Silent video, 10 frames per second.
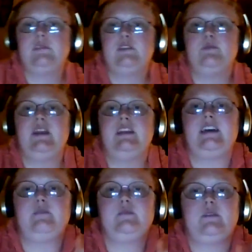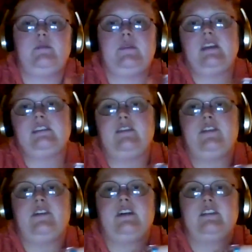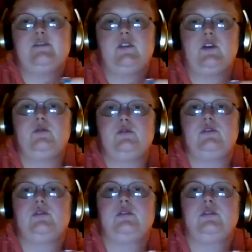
Somebody type something because I feel like it's froze.